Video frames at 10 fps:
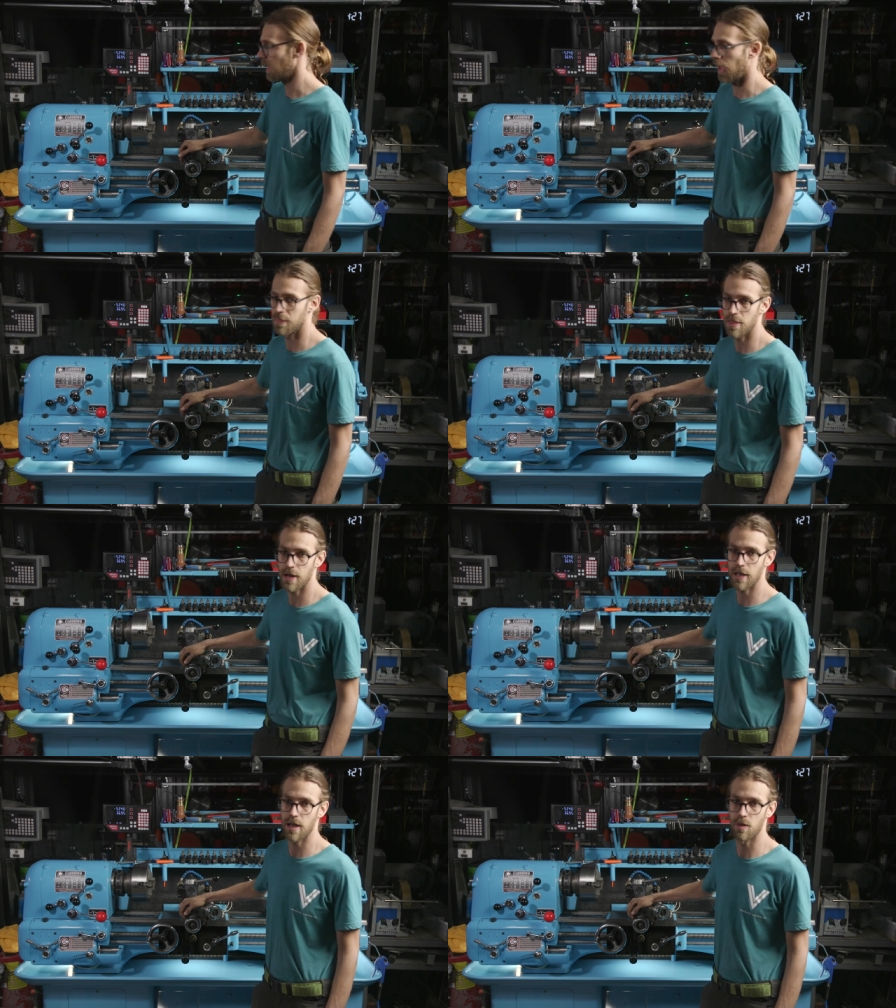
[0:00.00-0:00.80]
And then
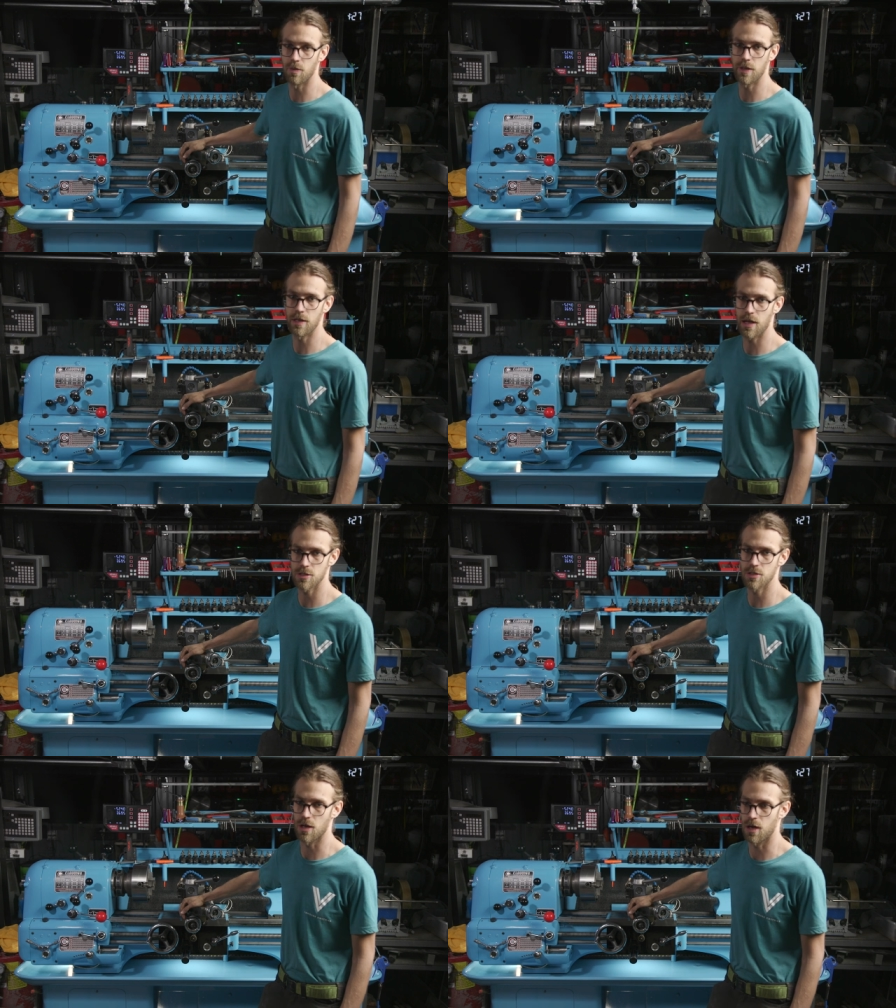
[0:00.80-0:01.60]
I got a really
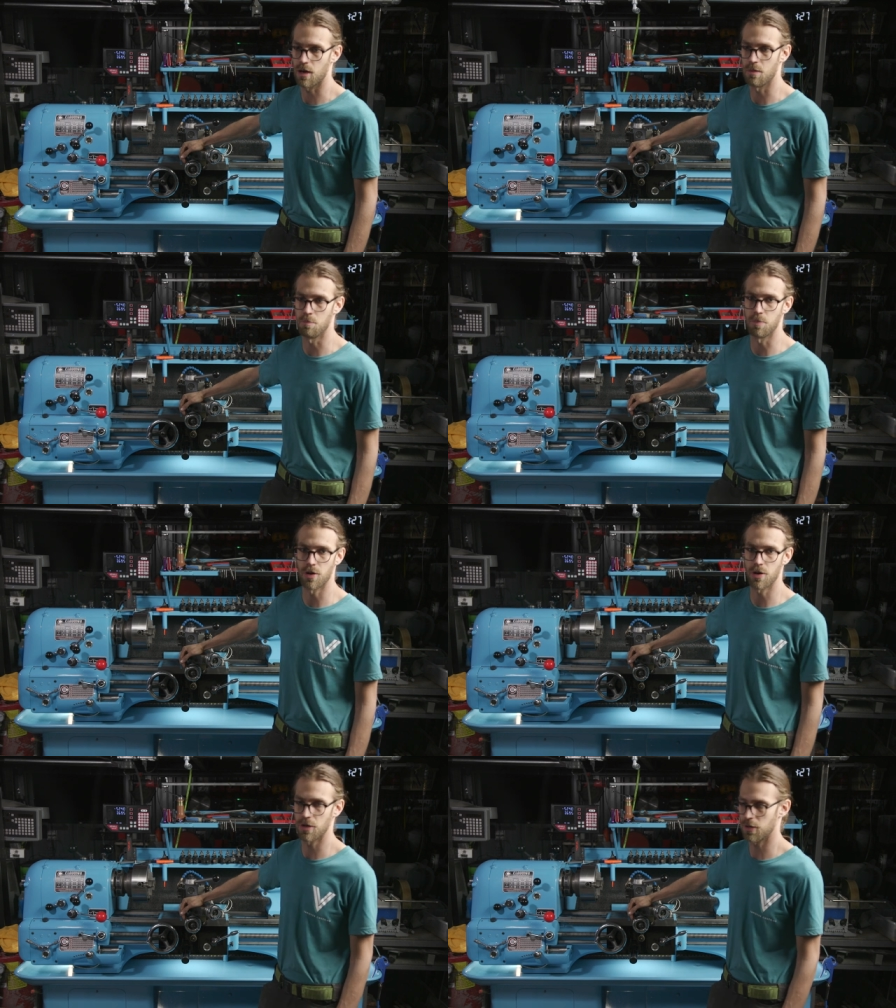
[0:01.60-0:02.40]
nice uh,
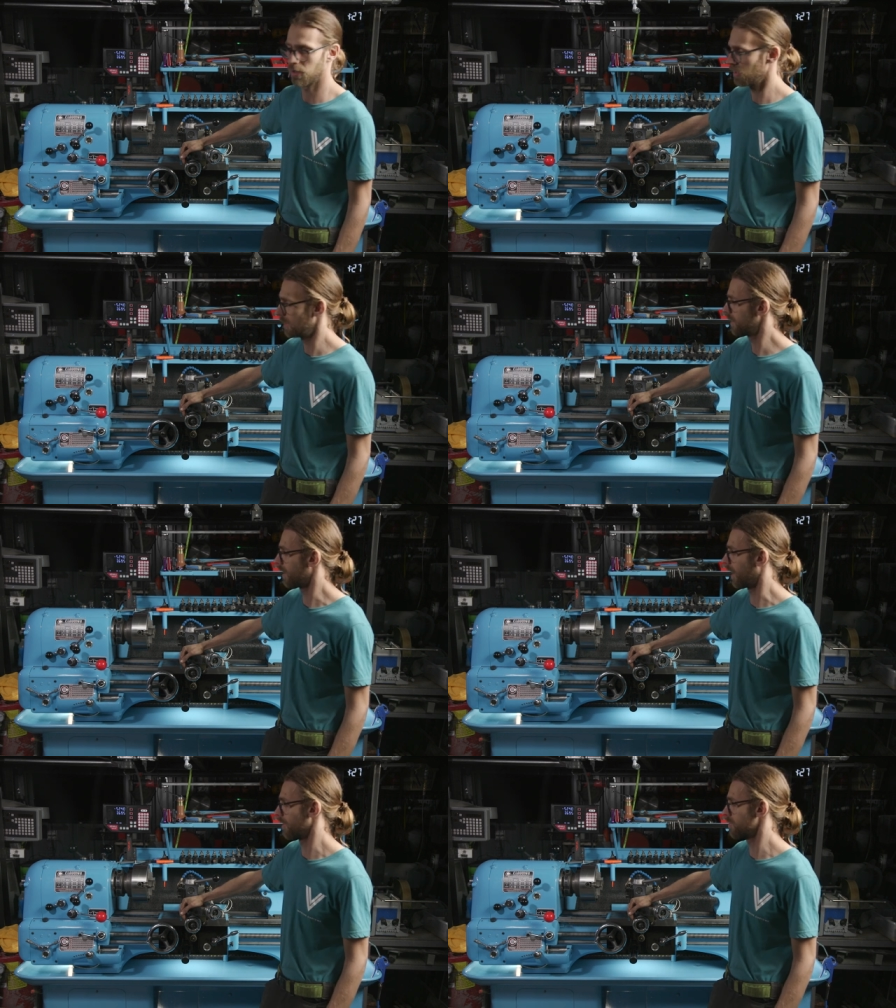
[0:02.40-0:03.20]
Burnerd
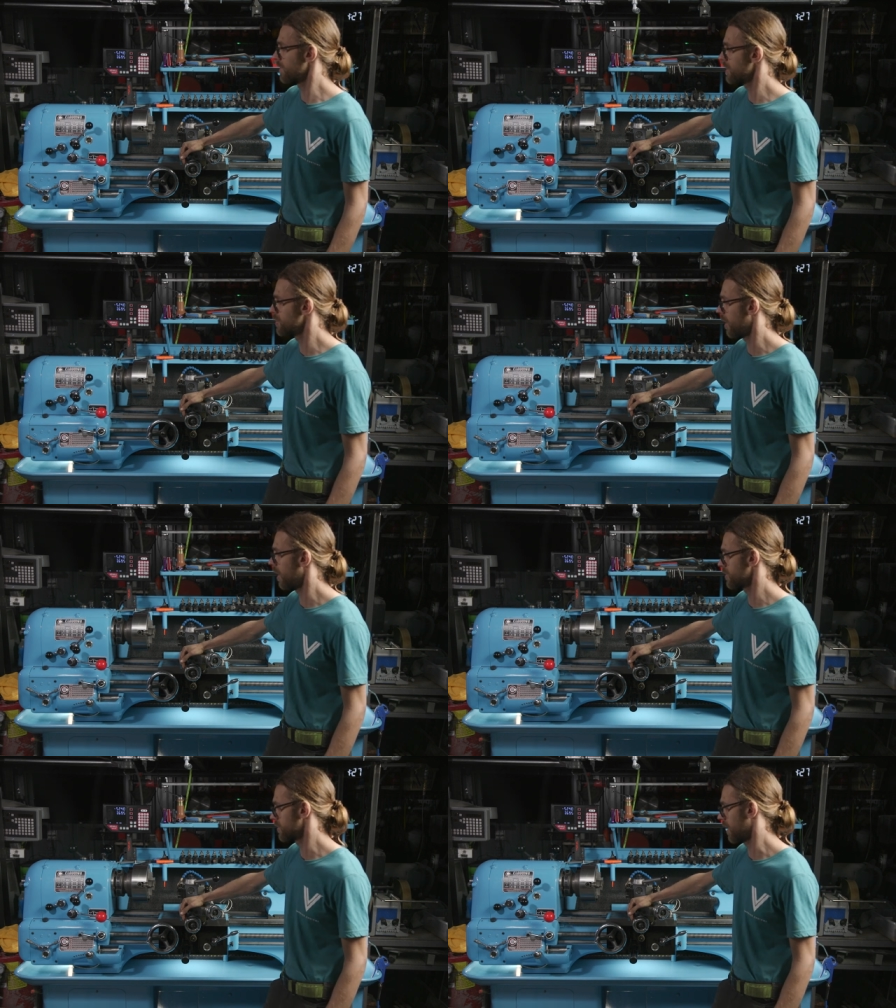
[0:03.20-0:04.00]
three
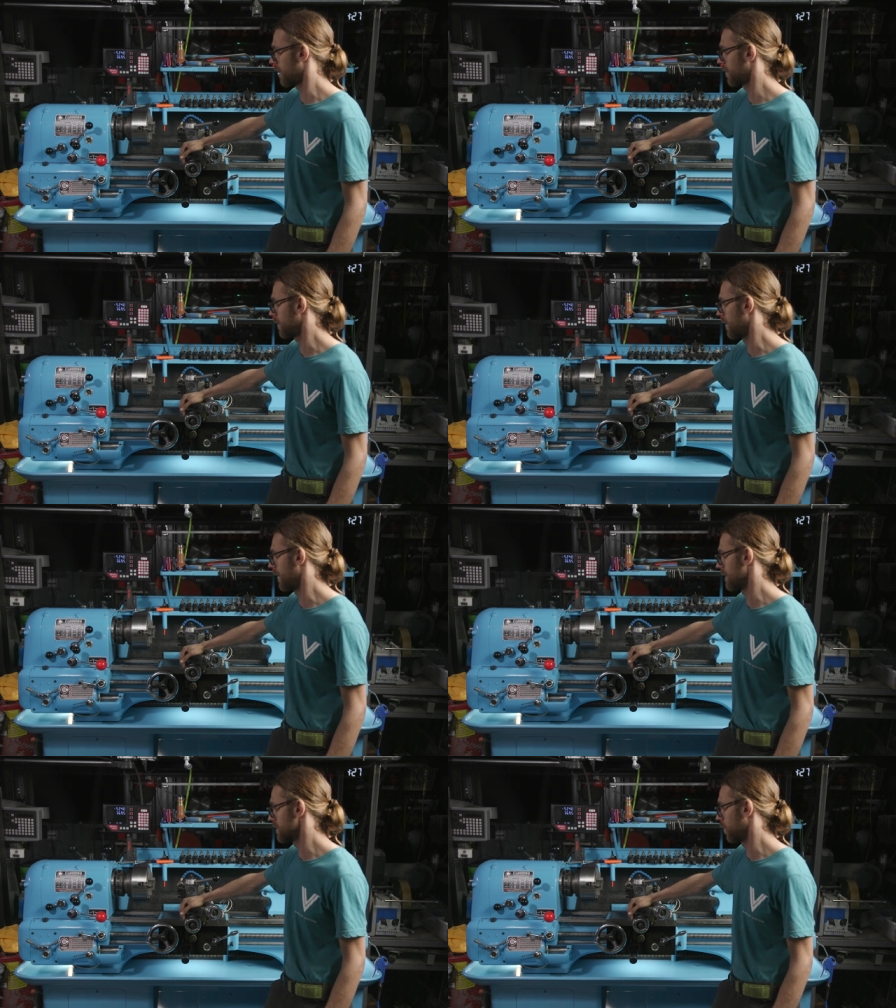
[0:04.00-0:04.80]
jaw chuck
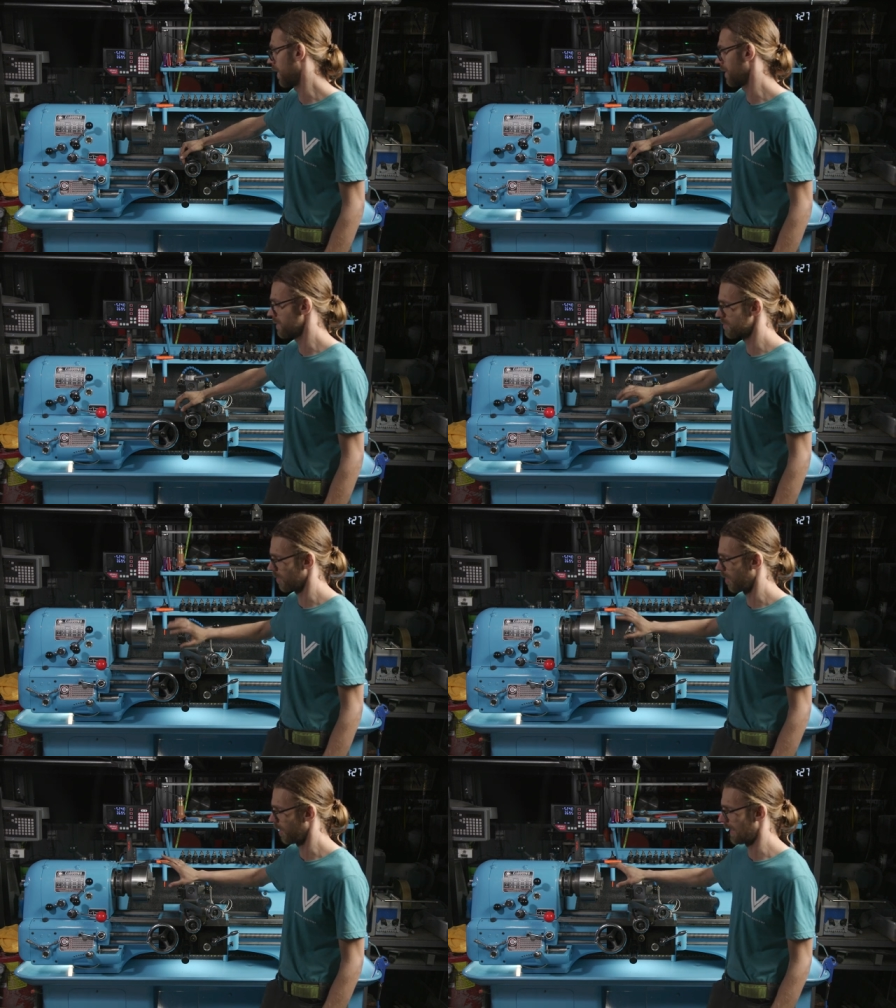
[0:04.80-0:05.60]
as well. And these
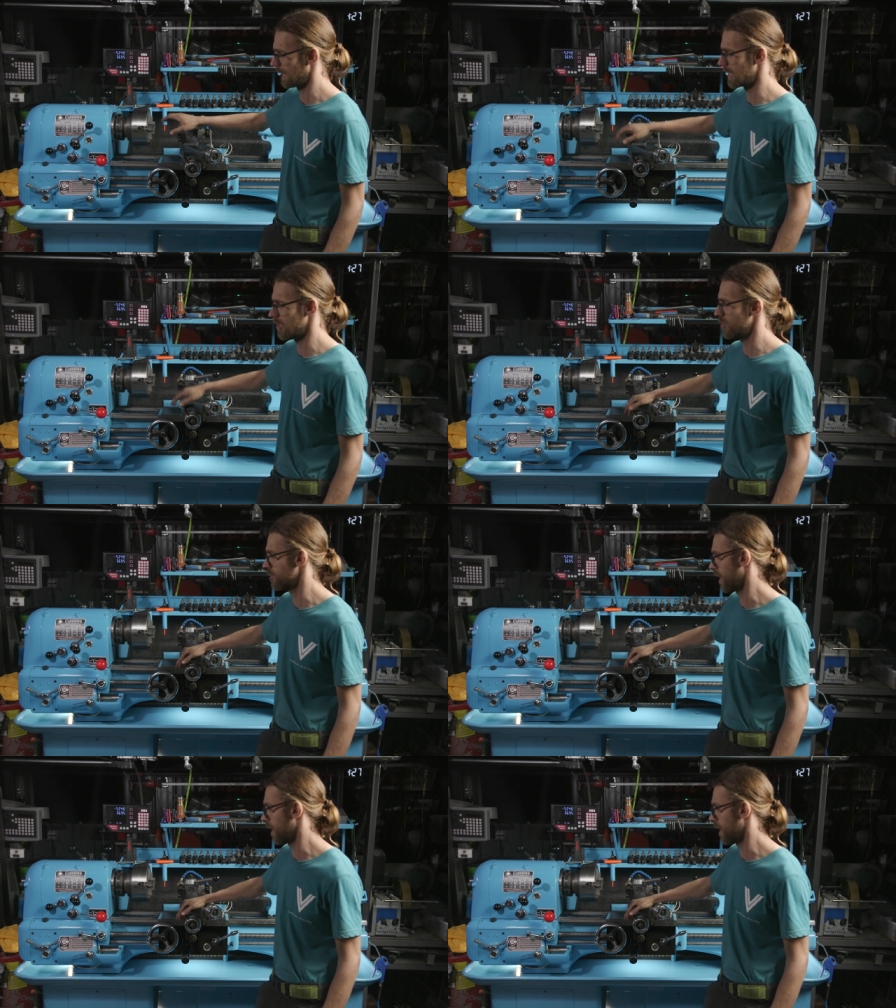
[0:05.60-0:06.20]
are all eight inch